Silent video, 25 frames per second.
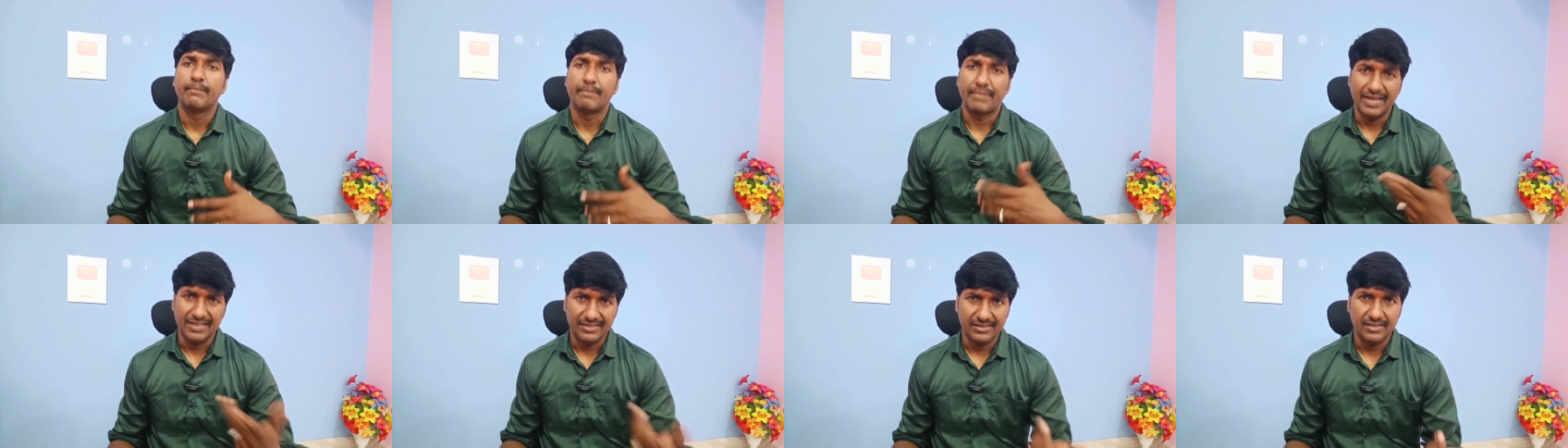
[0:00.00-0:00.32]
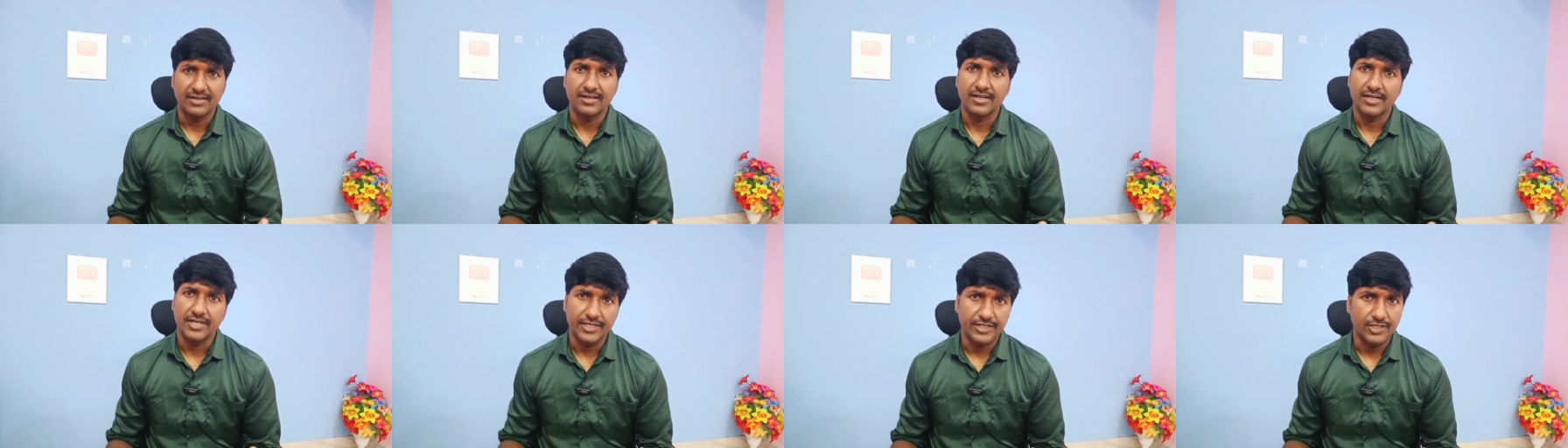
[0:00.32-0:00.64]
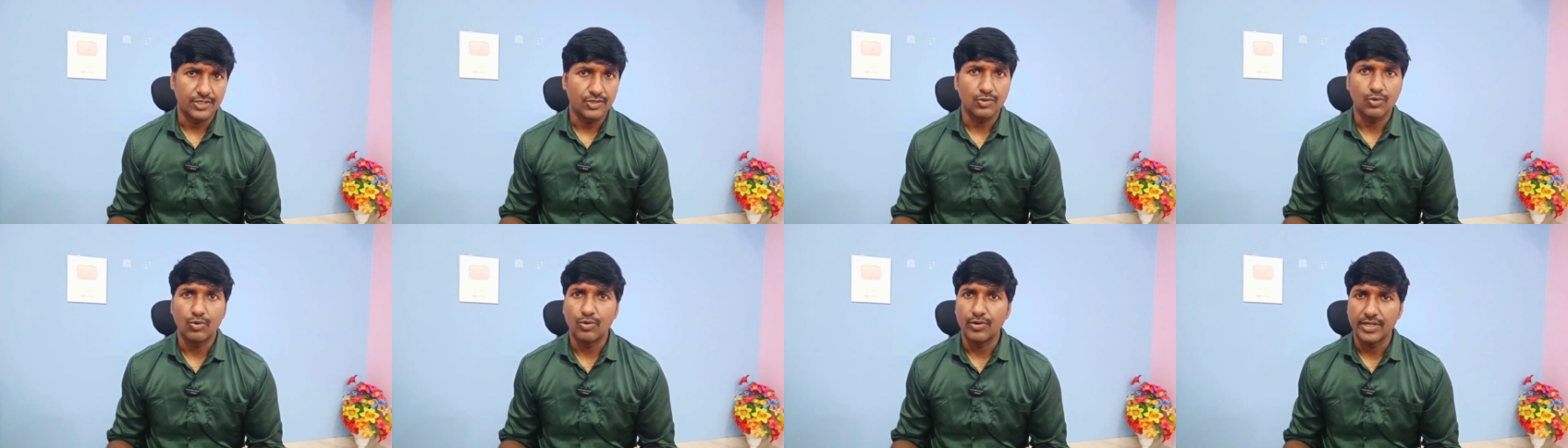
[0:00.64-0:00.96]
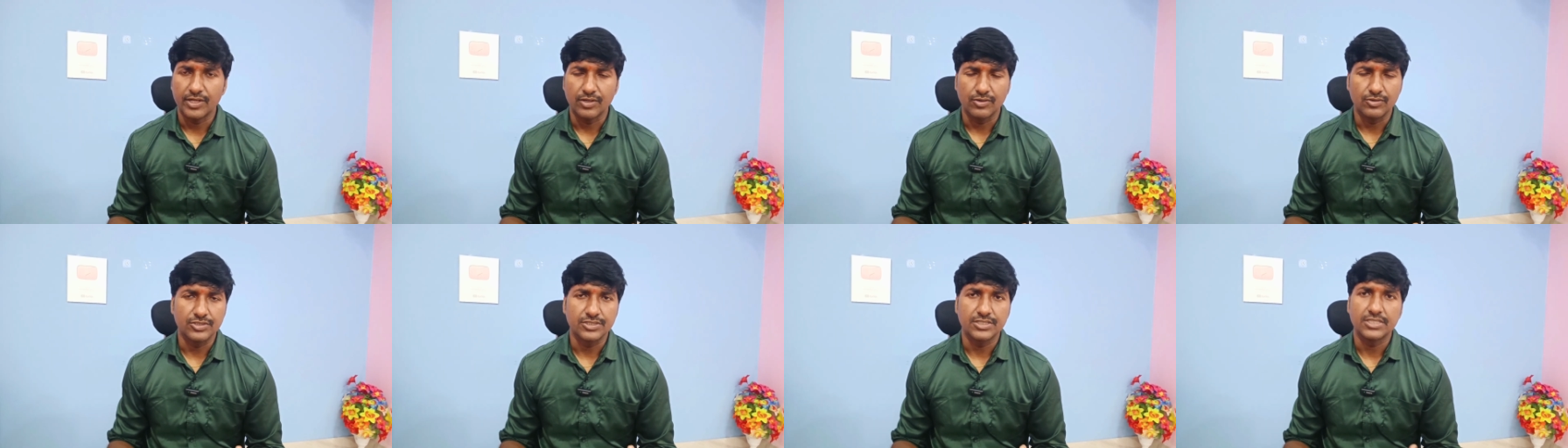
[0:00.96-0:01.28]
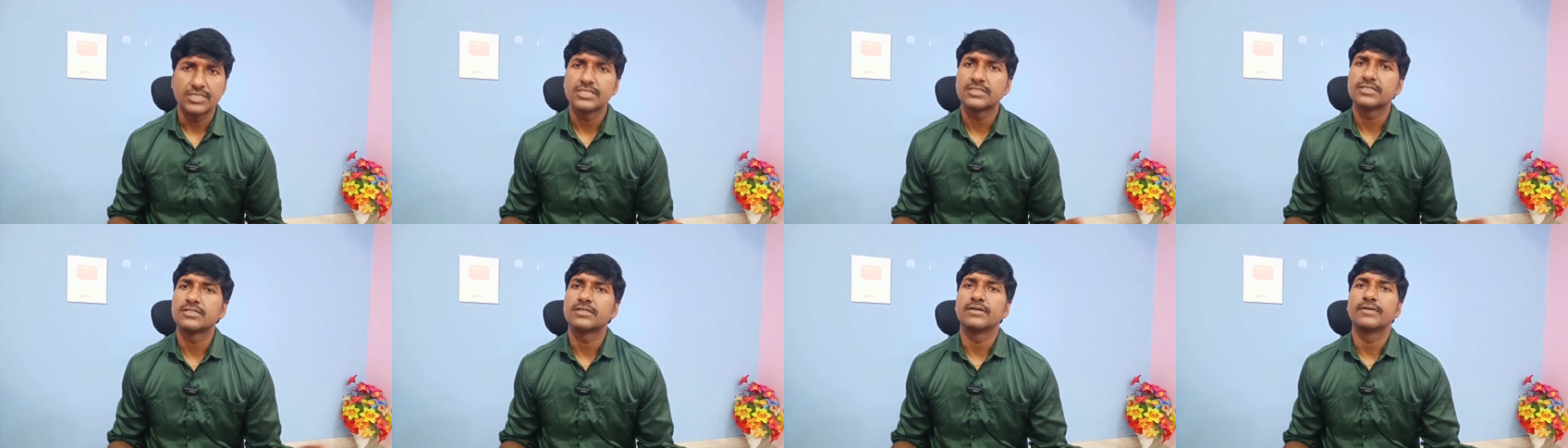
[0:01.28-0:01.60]
Python related coding
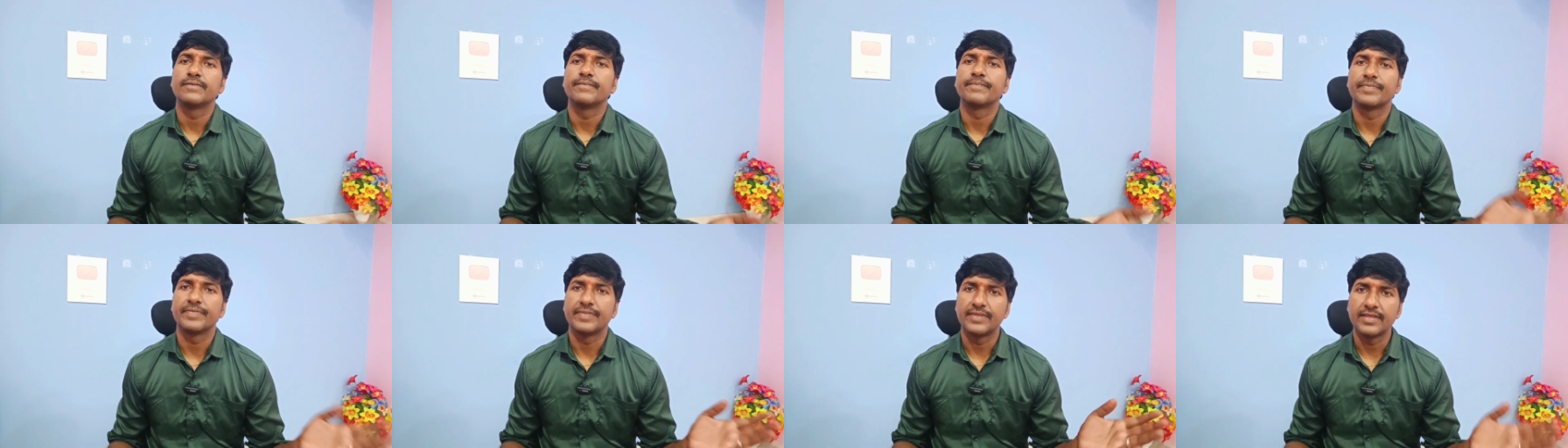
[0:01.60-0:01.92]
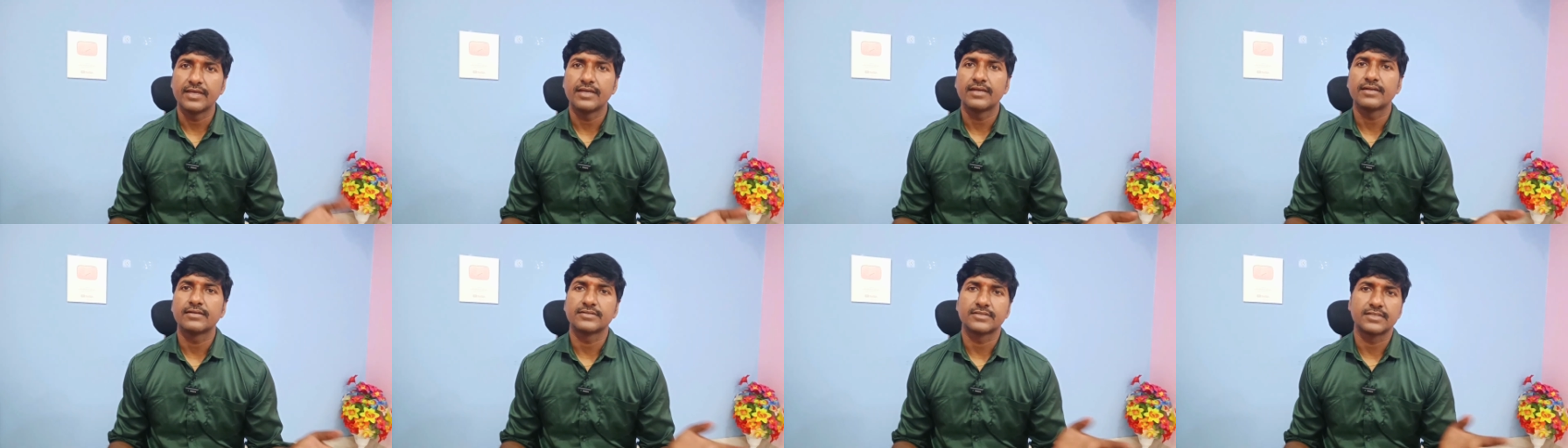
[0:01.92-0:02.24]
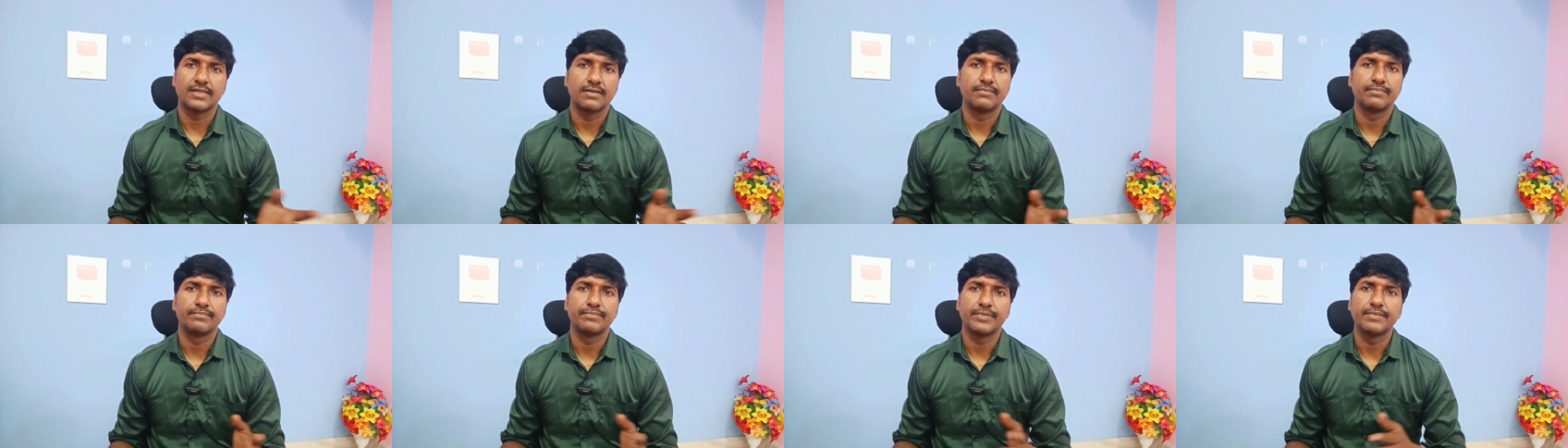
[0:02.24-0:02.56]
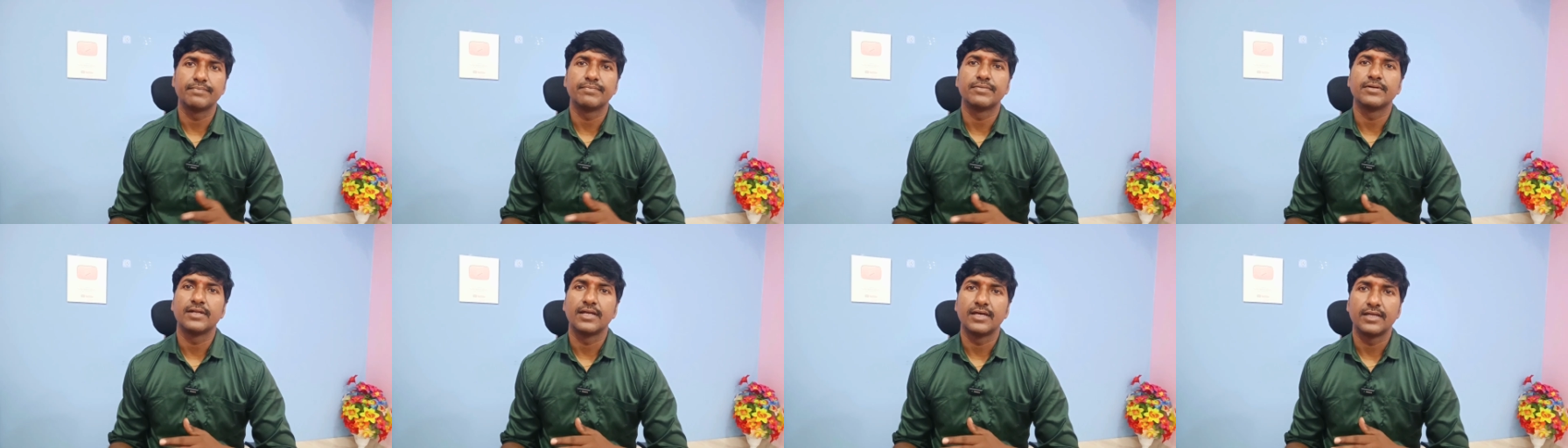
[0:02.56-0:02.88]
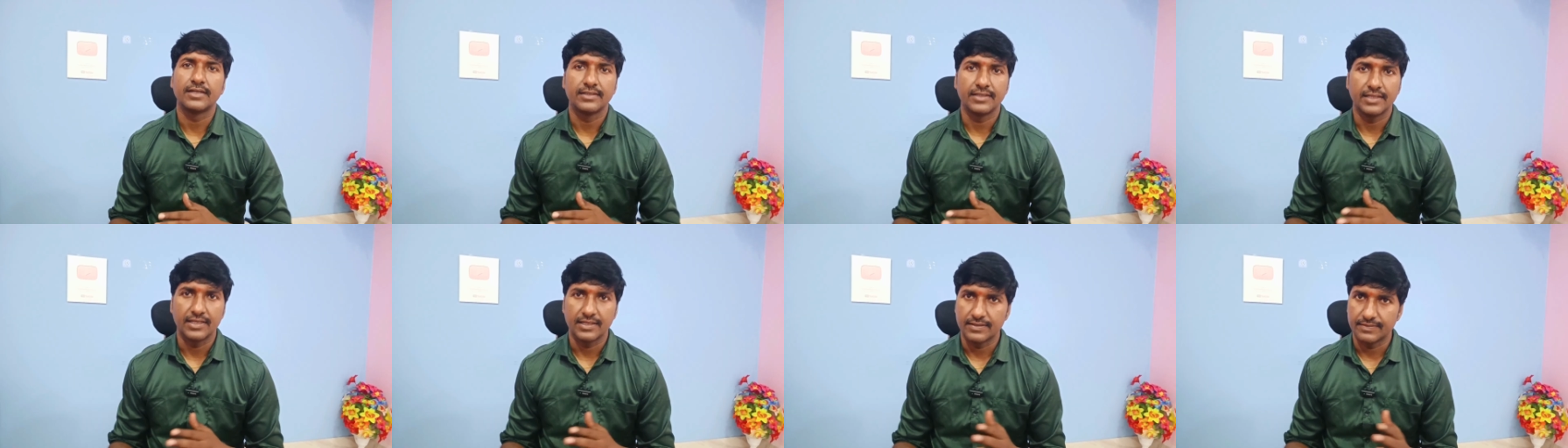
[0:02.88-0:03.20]
questions, there some people
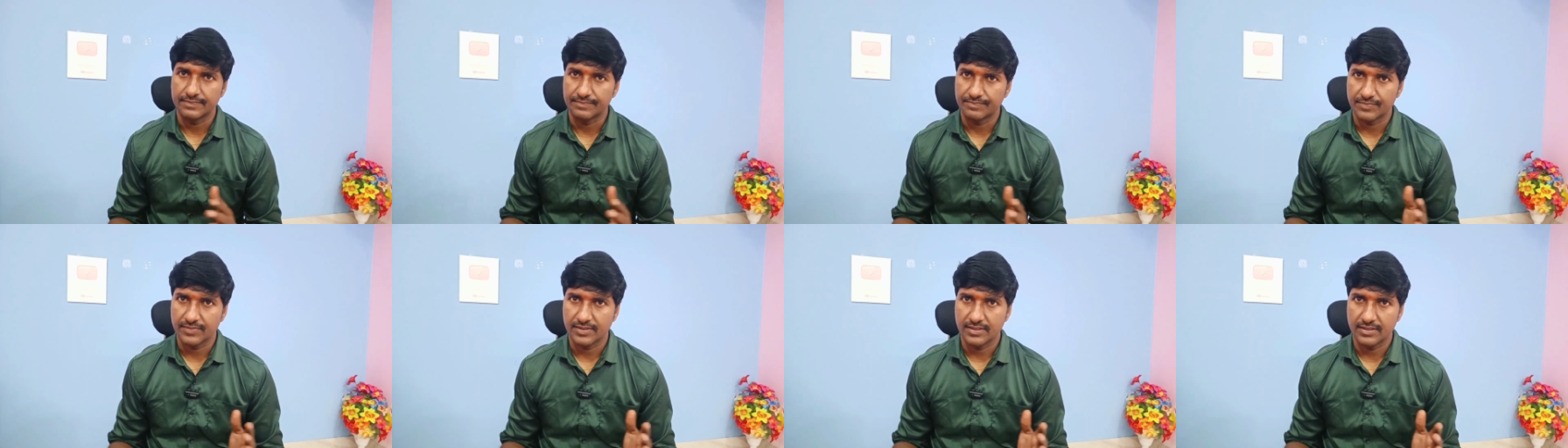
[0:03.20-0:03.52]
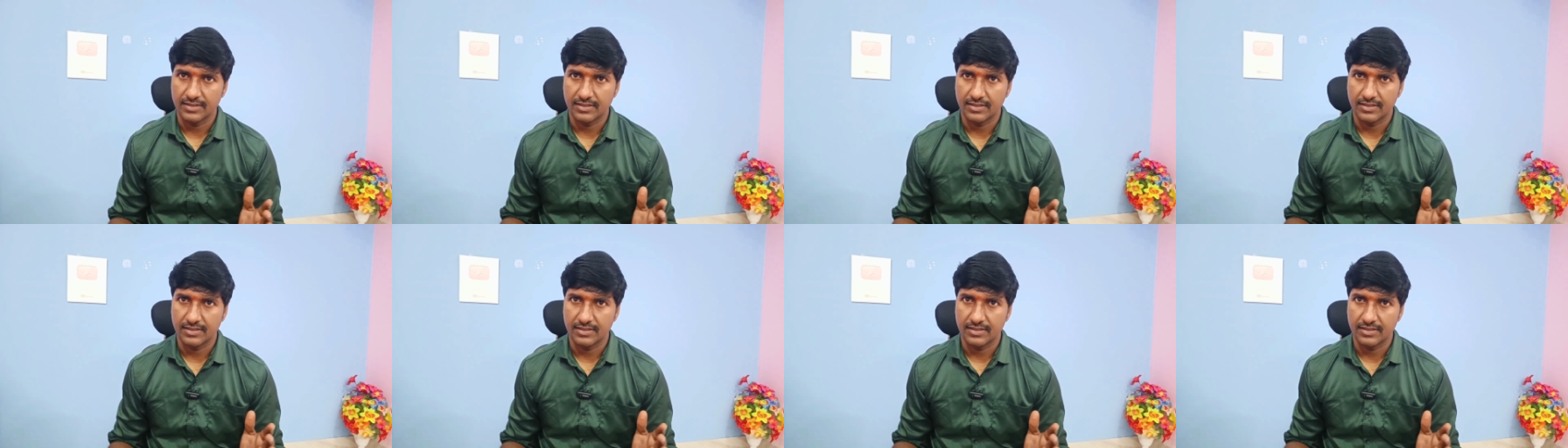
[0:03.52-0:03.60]
are there